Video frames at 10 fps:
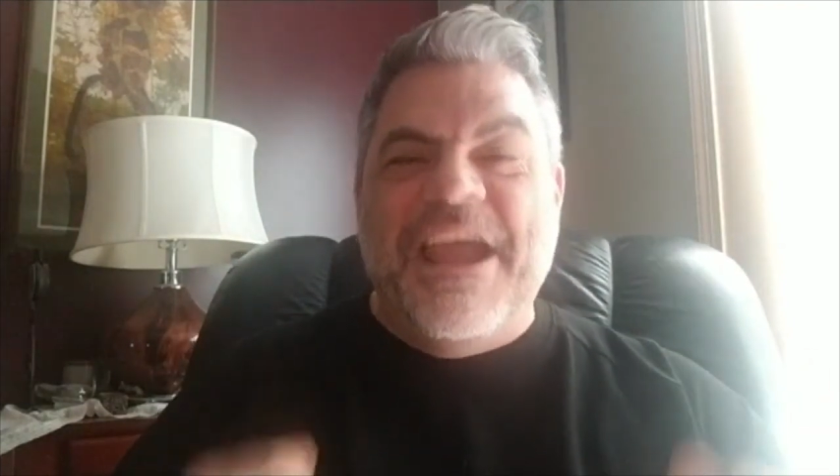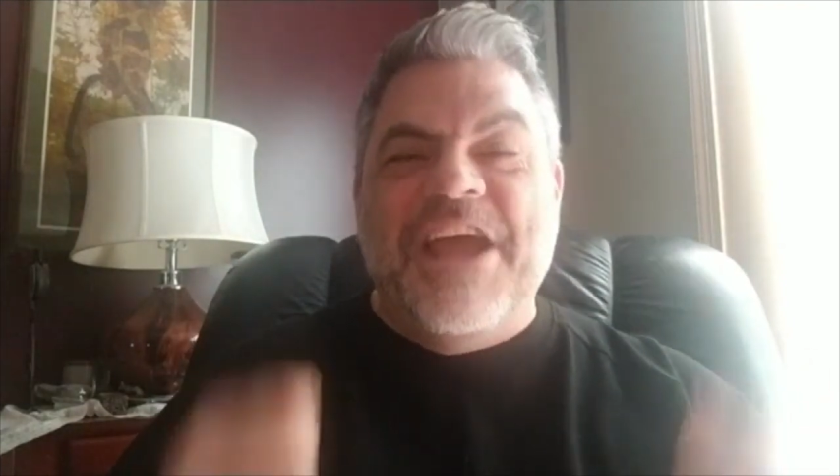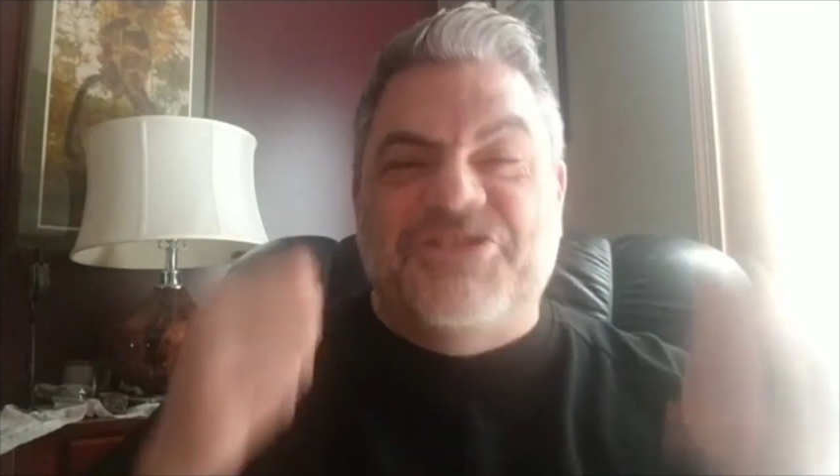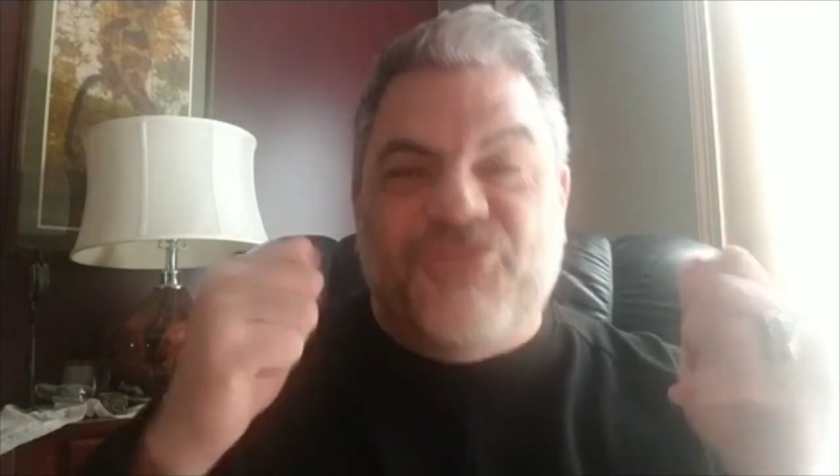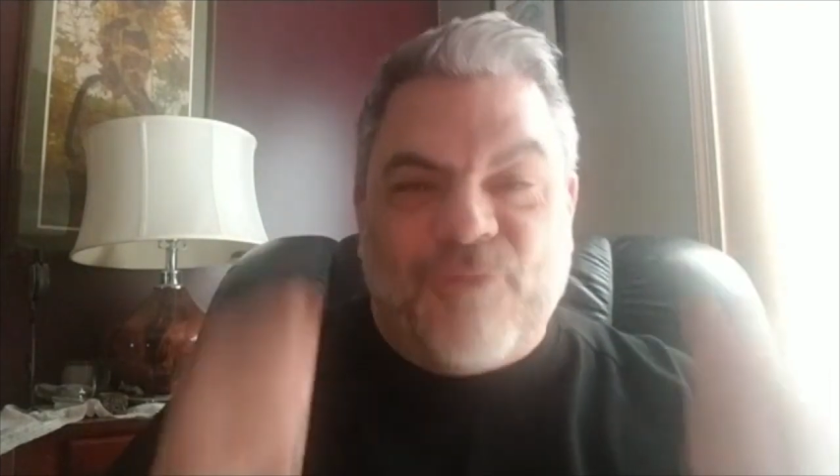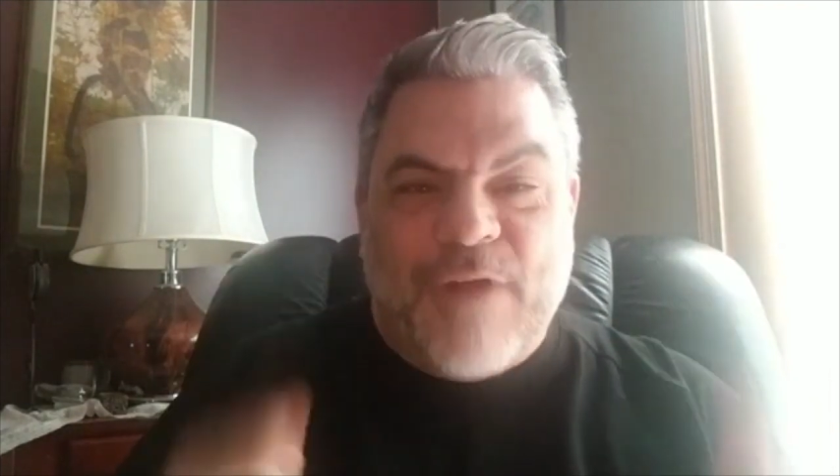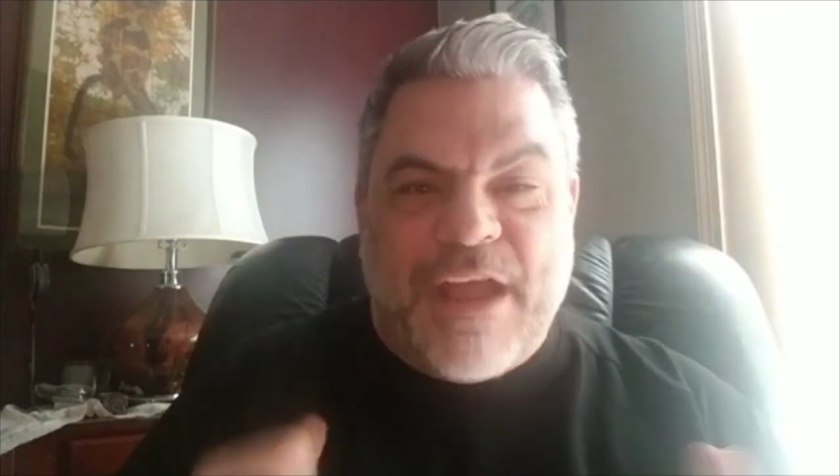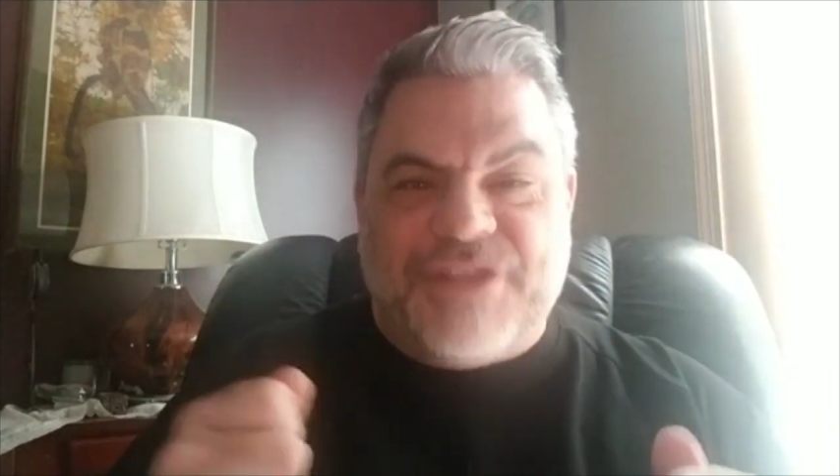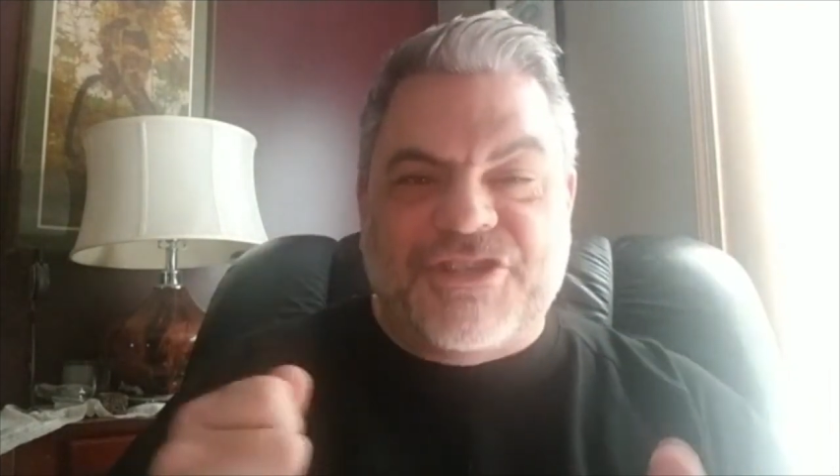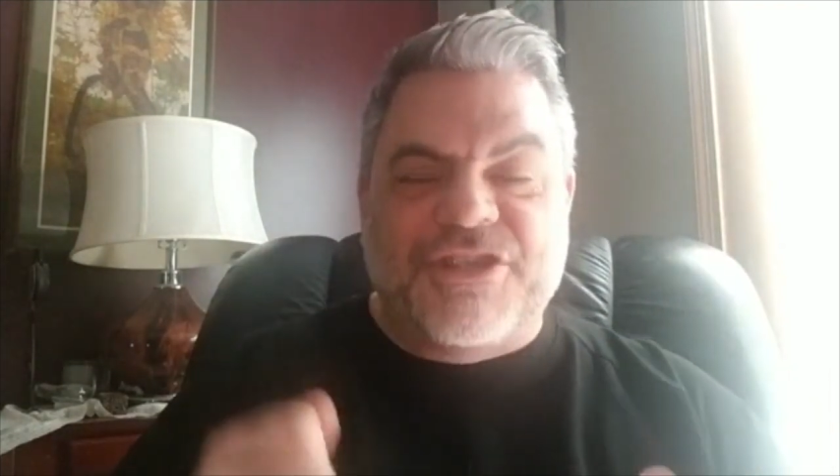It's
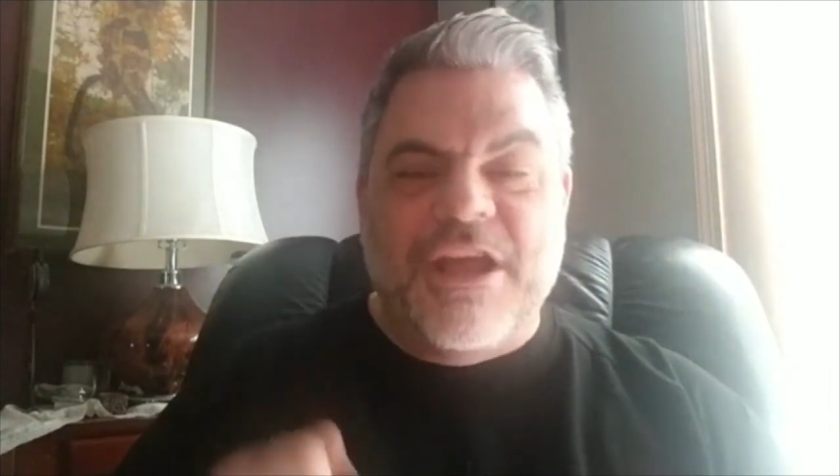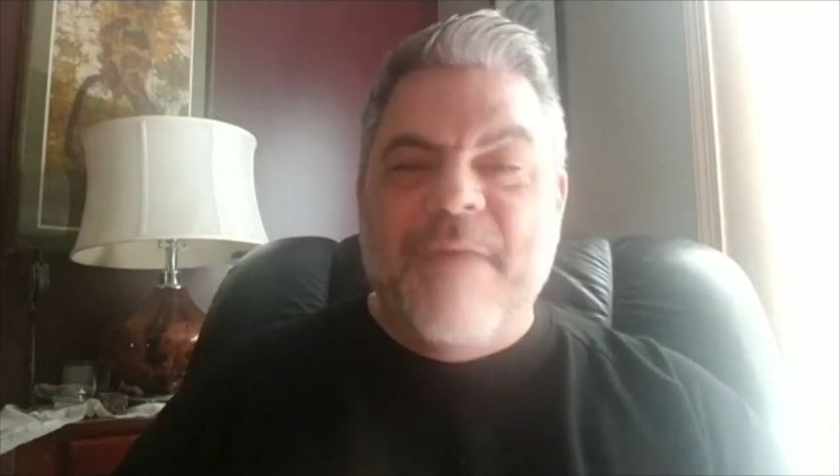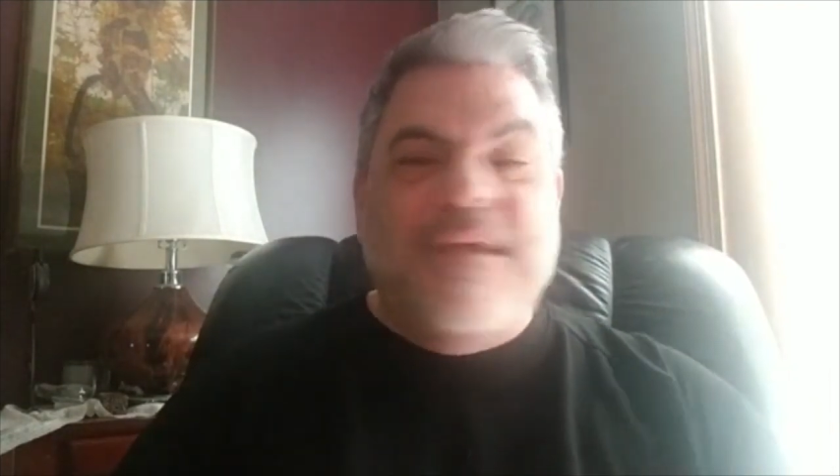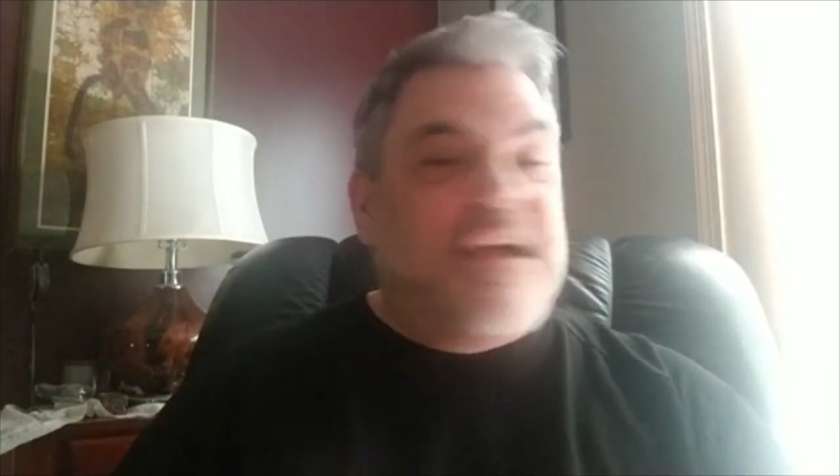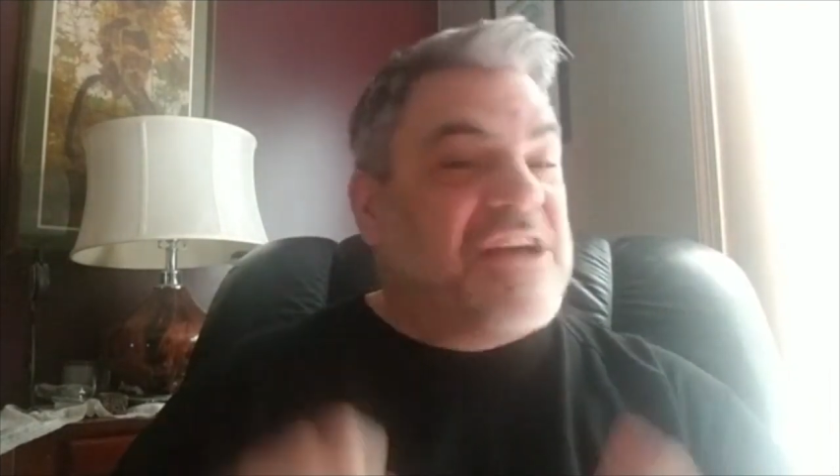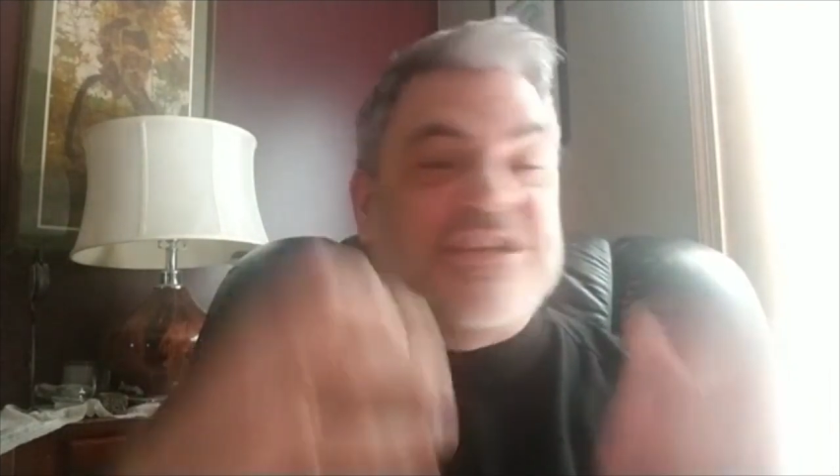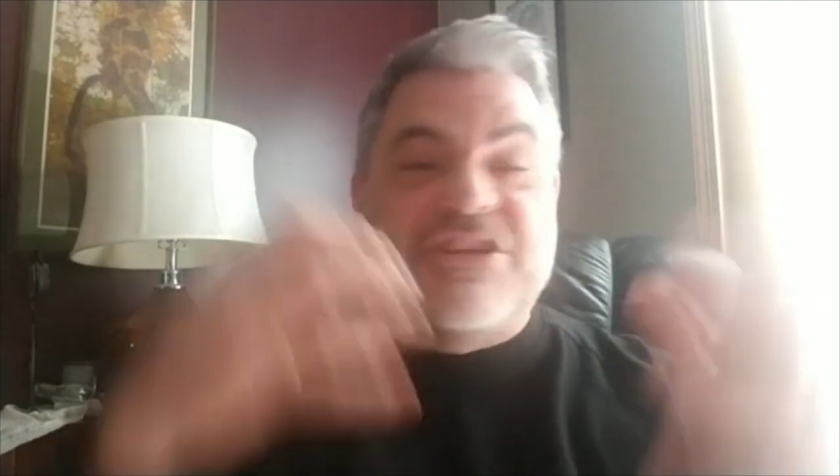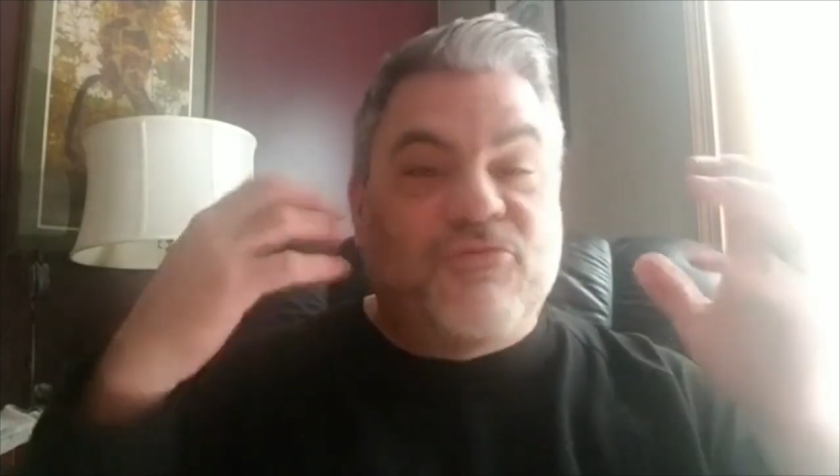rich because it's